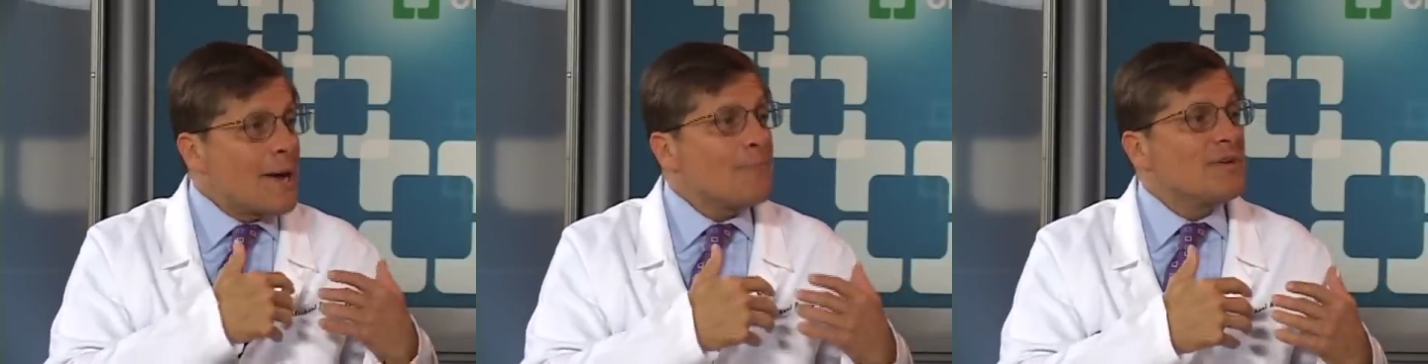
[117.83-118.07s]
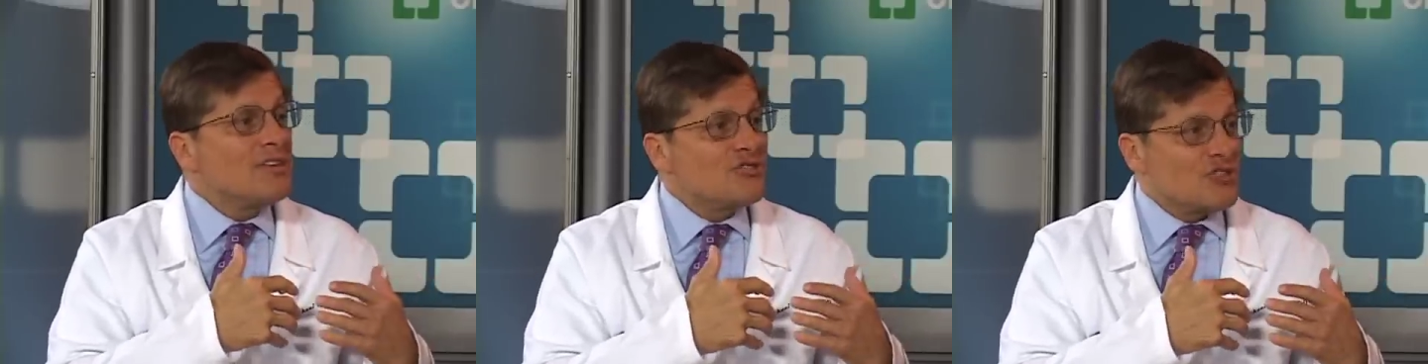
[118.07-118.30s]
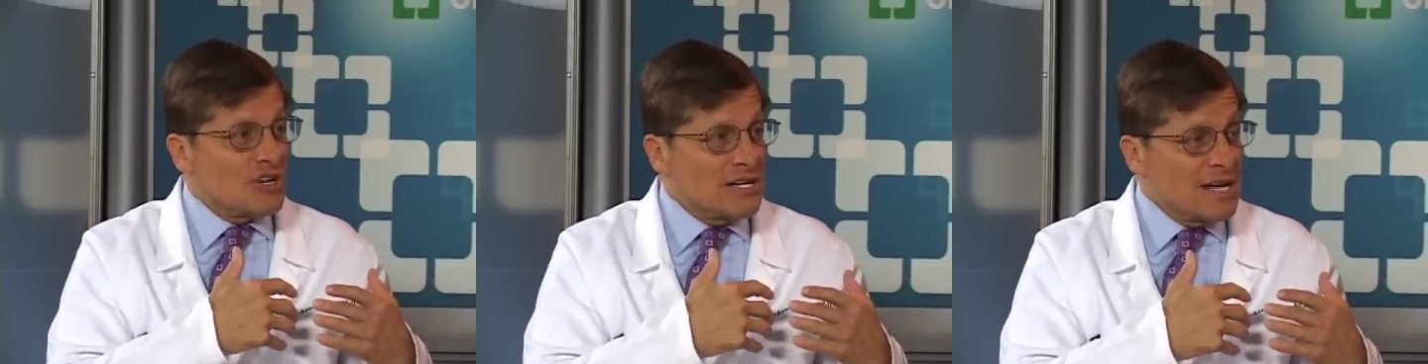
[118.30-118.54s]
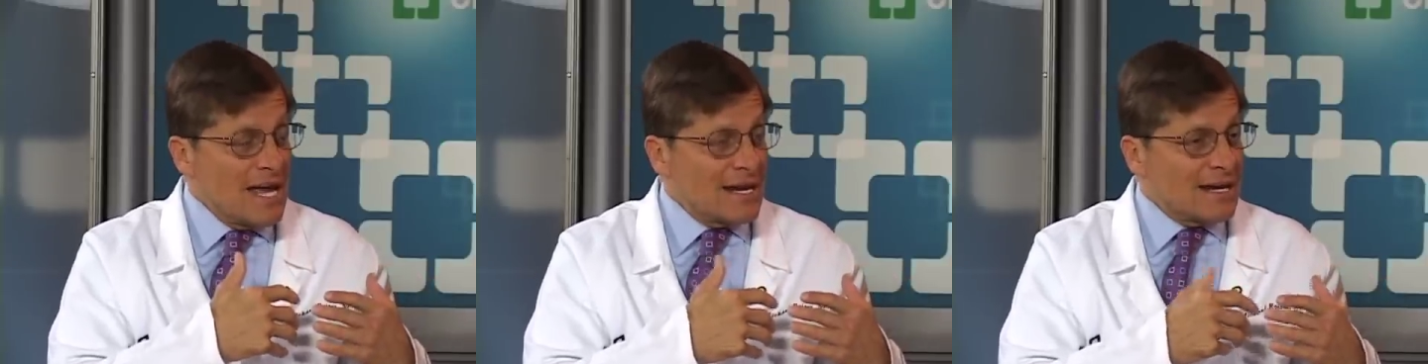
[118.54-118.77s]

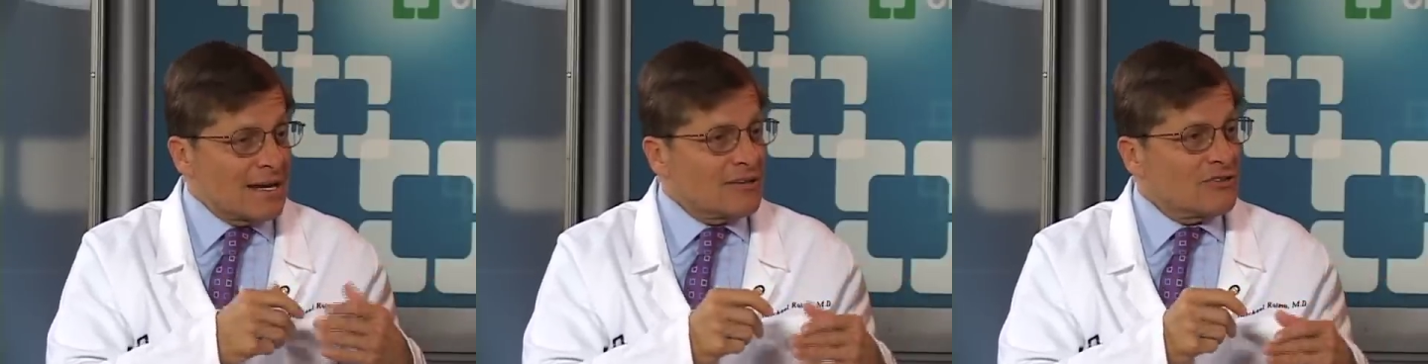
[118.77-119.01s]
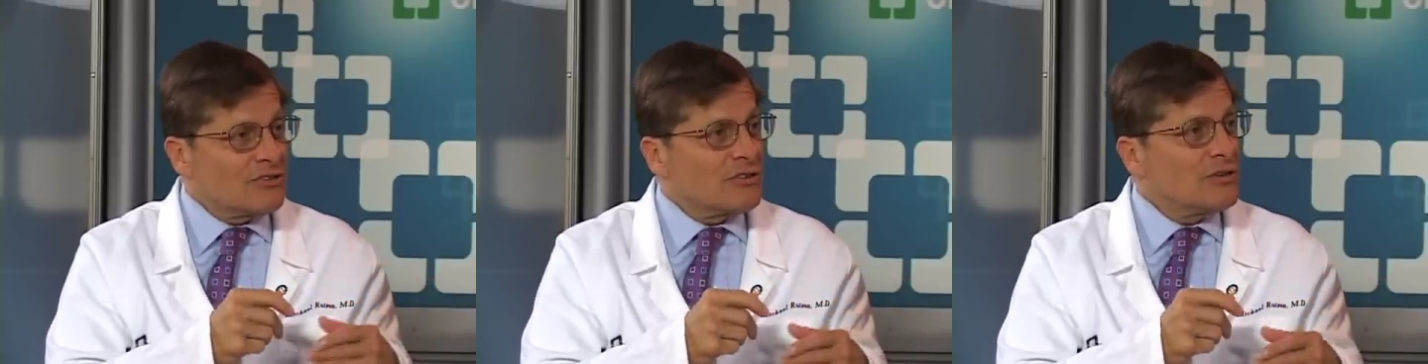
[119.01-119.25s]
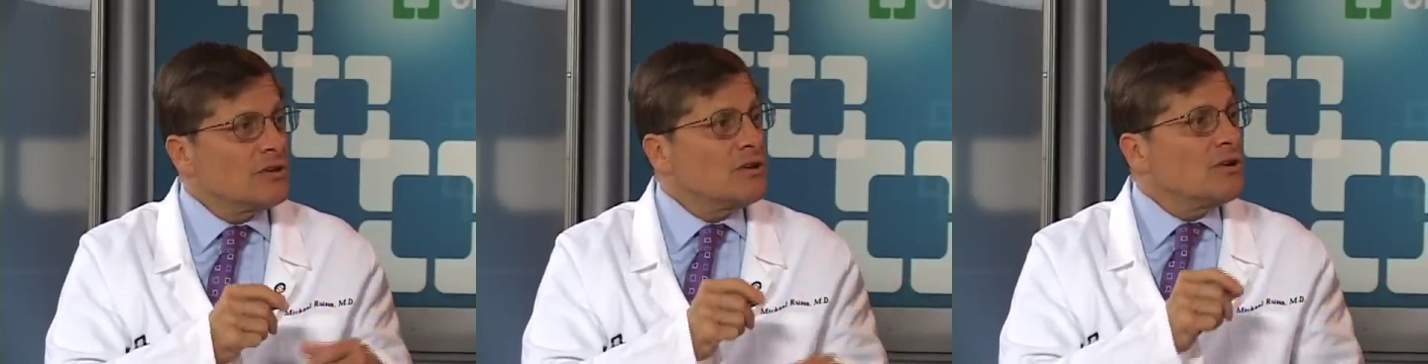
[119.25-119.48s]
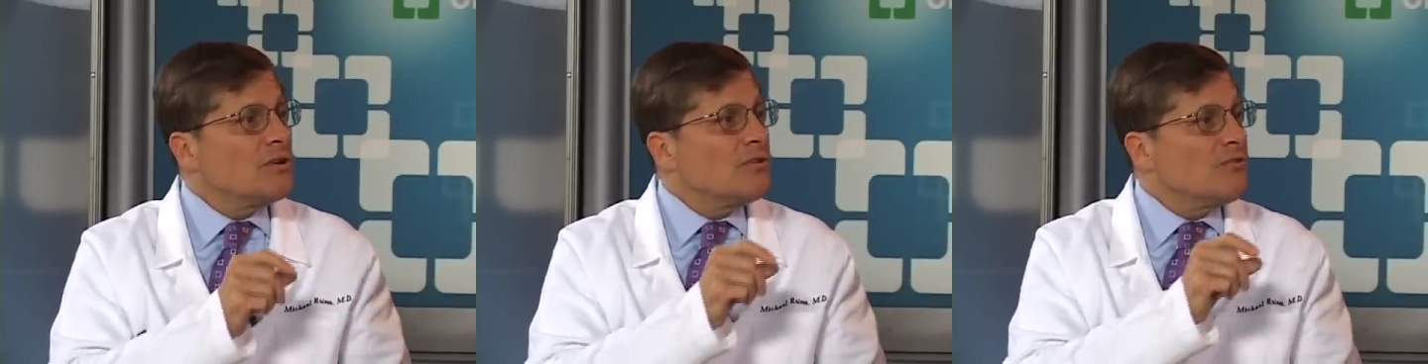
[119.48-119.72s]
epigenetics,
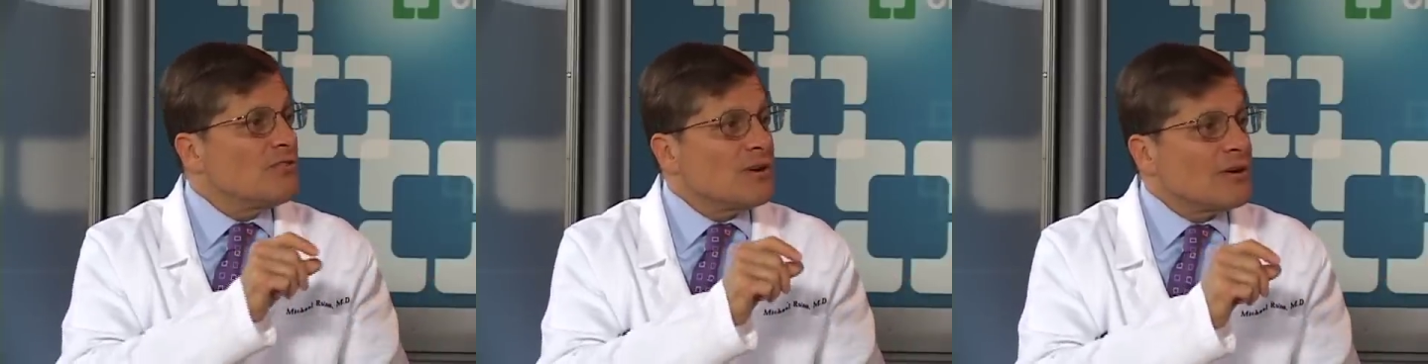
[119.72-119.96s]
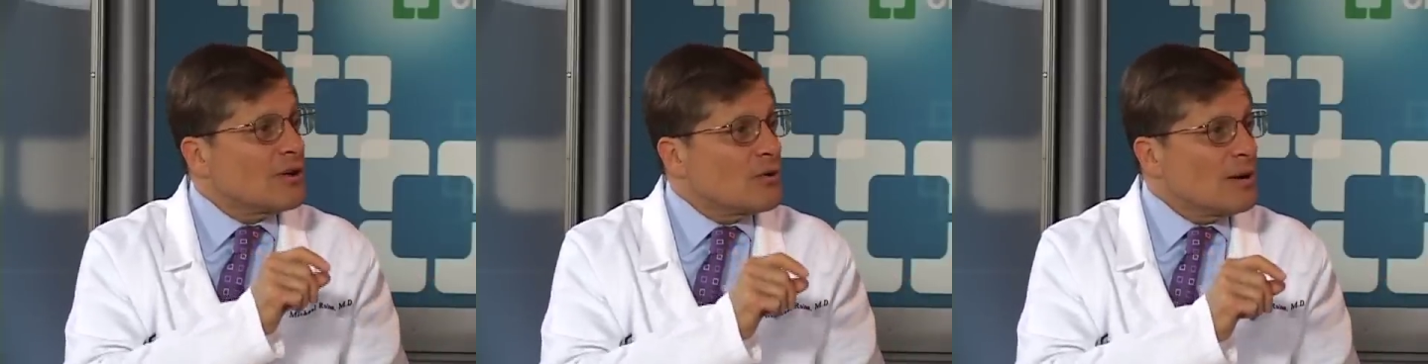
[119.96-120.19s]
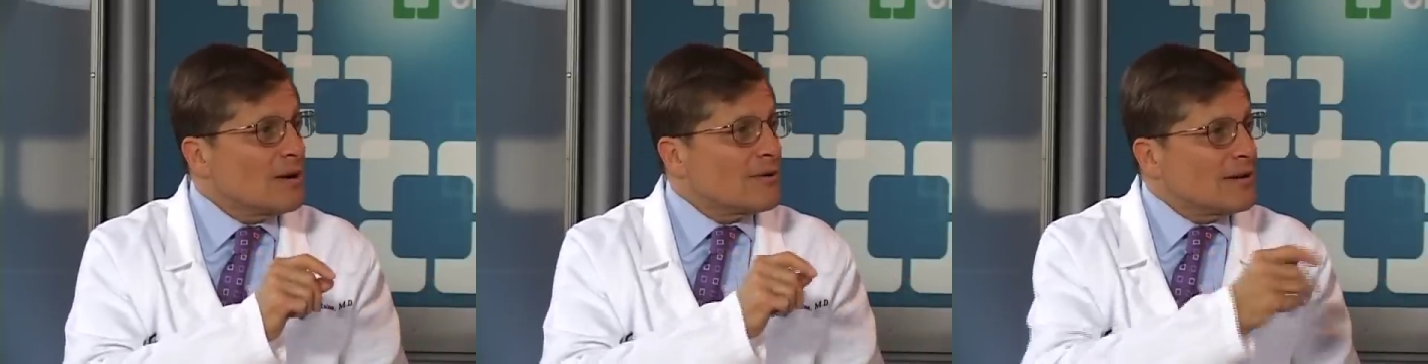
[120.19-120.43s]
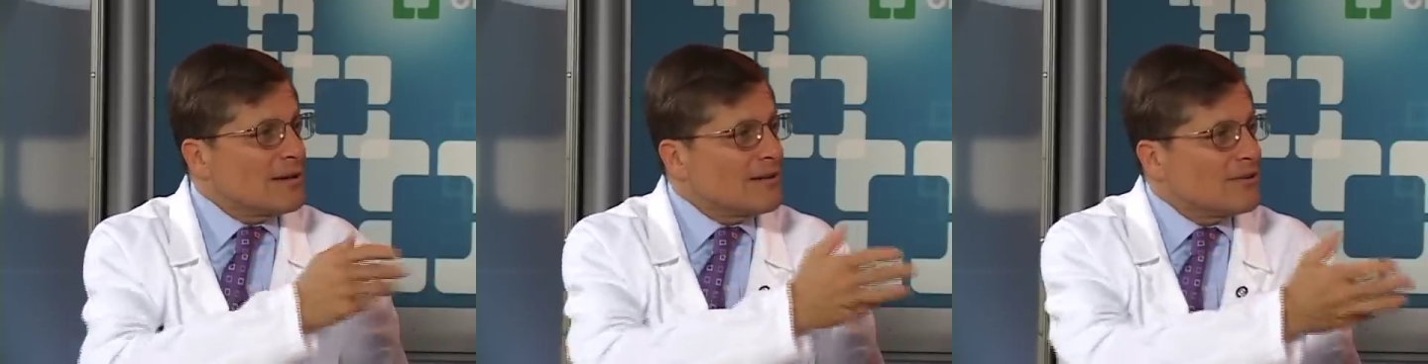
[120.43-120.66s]
very quickly